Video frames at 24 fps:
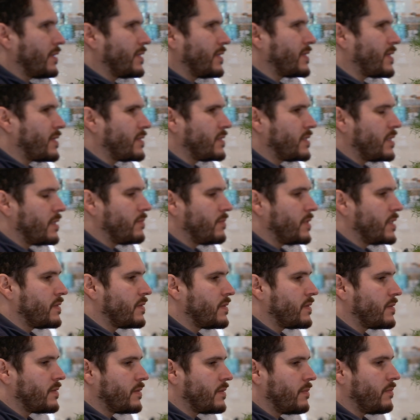design team
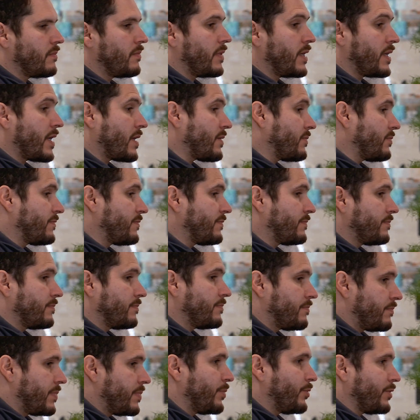is made up of
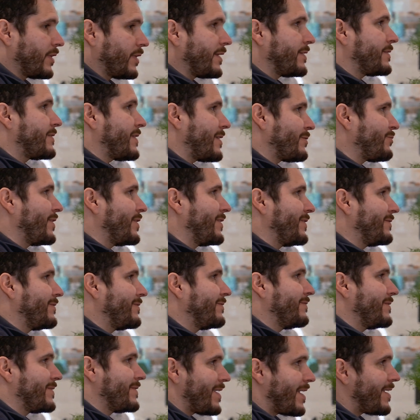people that is actually
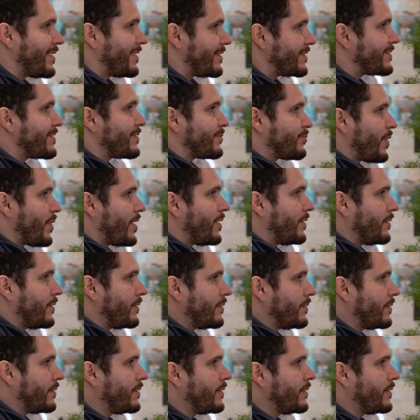designers as well.